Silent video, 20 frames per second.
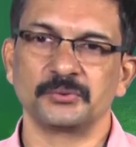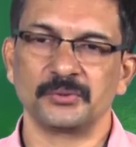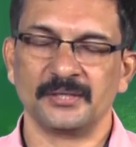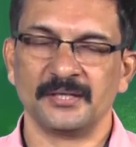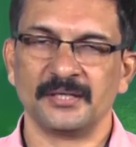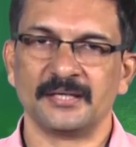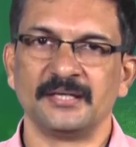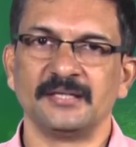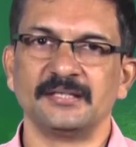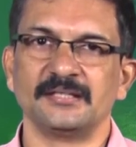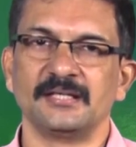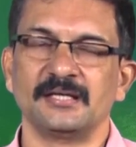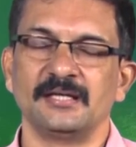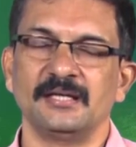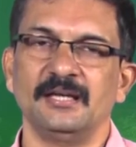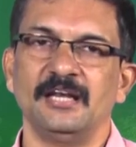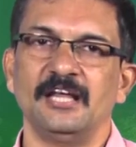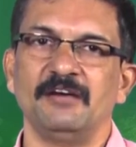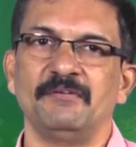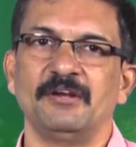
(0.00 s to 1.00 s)
correct
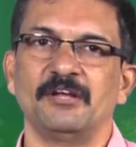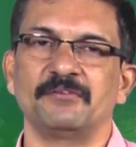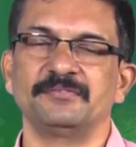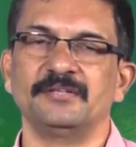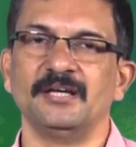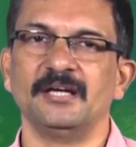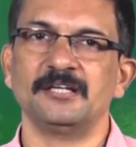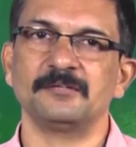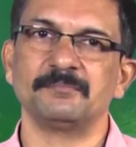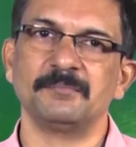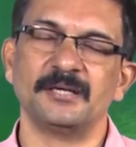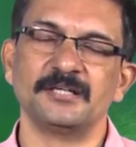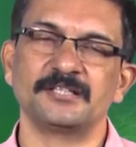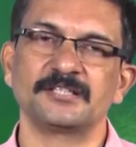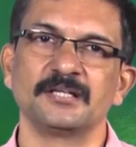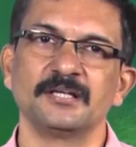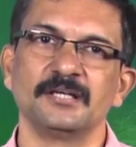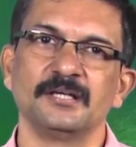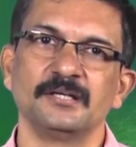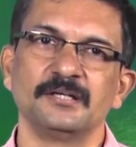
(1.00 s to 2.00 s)
the level of that, but
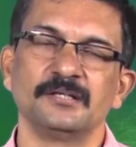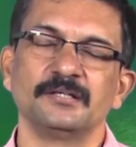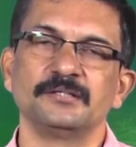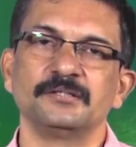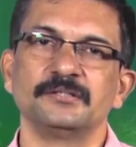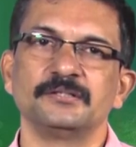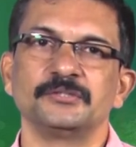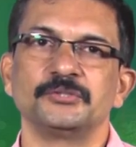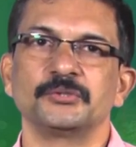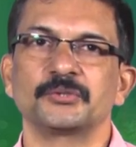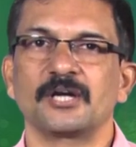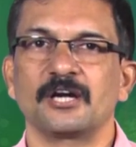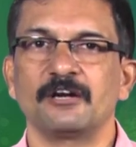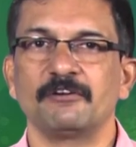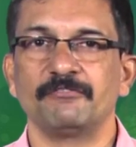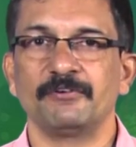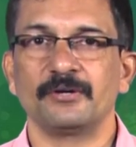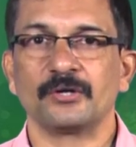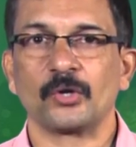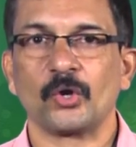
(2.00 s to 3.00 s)
to
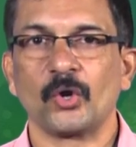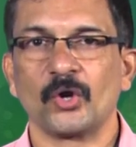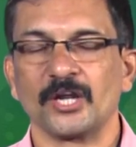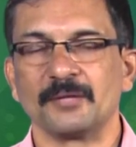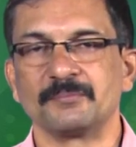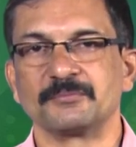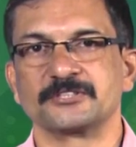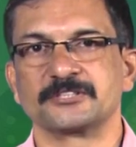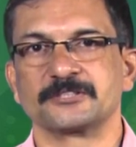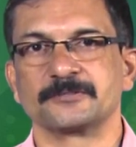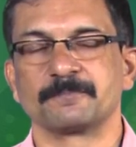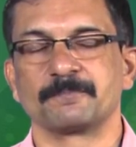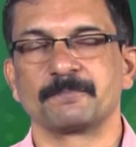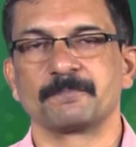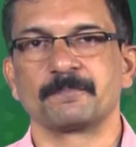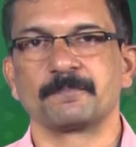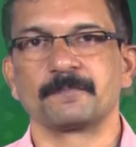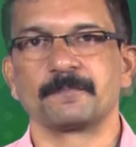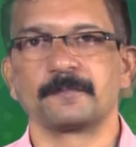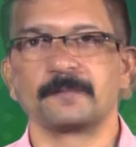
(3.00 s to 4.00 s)
have columns.
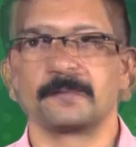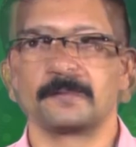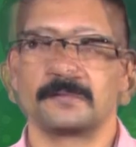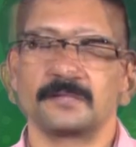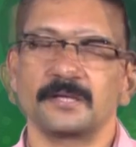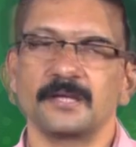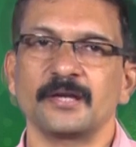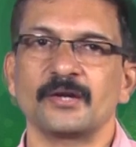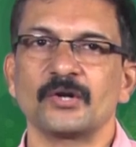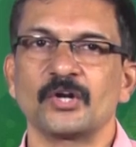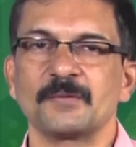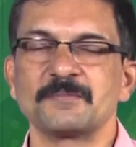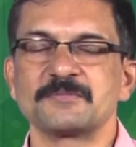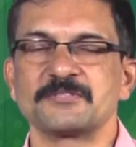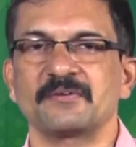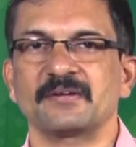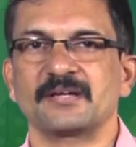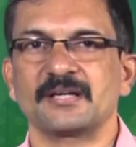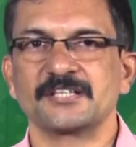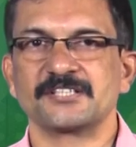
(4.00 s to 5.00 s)
3 columns
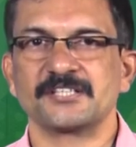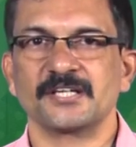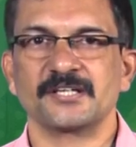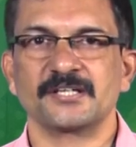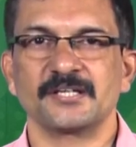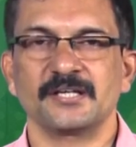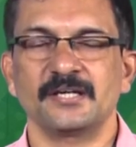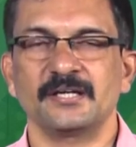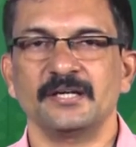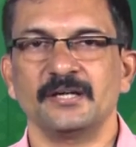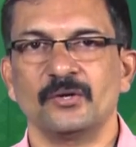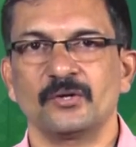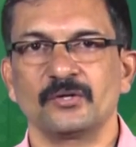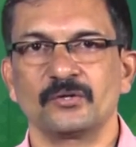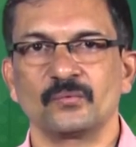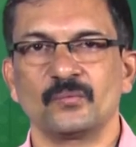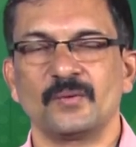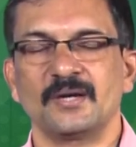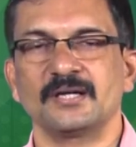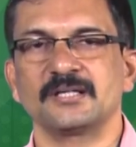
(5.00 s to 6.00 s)
were constructed
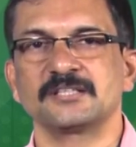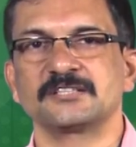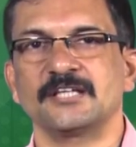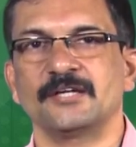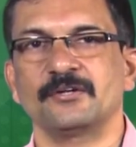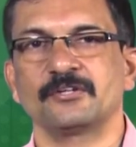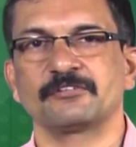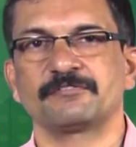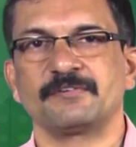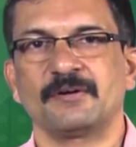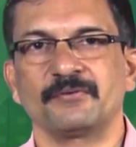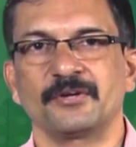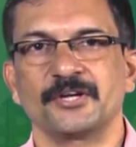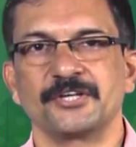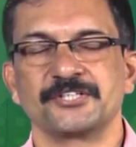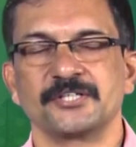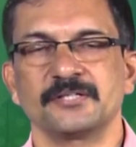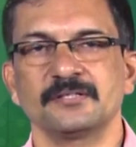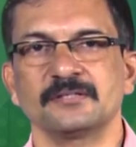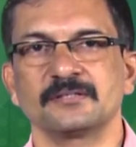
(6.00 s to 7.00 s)
on one side of the
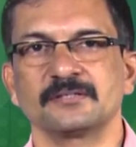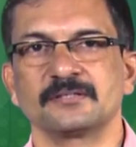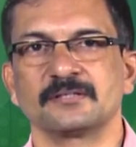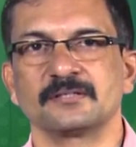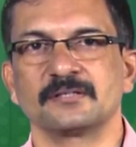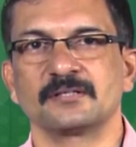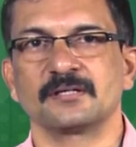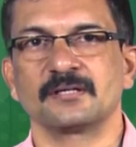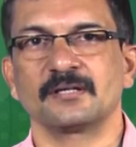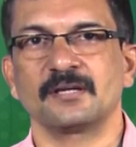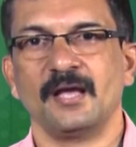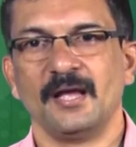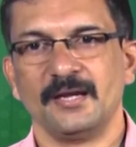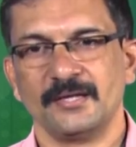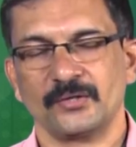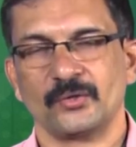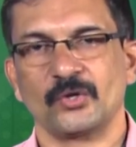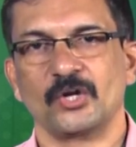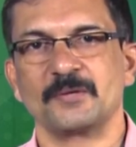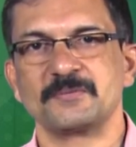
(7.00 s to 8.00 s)
foundation, and
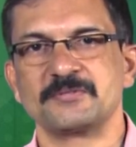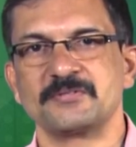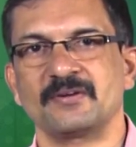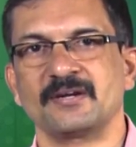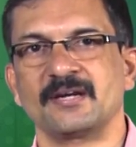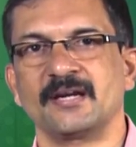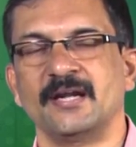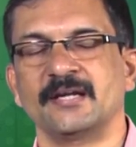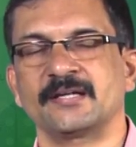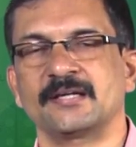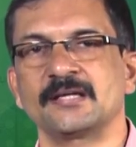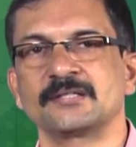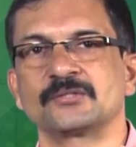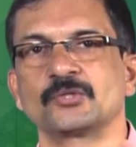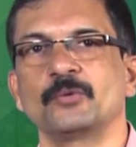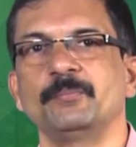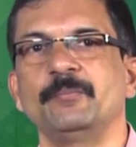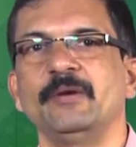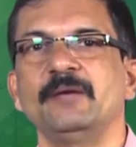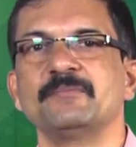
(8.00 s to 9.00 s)
the columns were connected
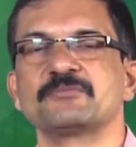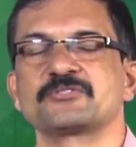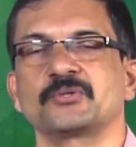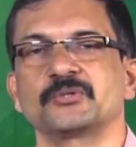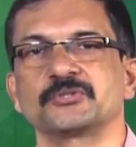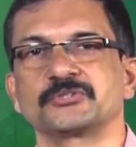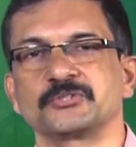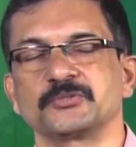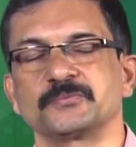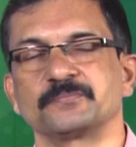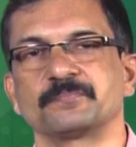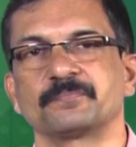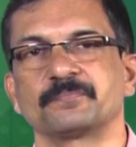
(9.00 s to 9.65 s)
through beams also,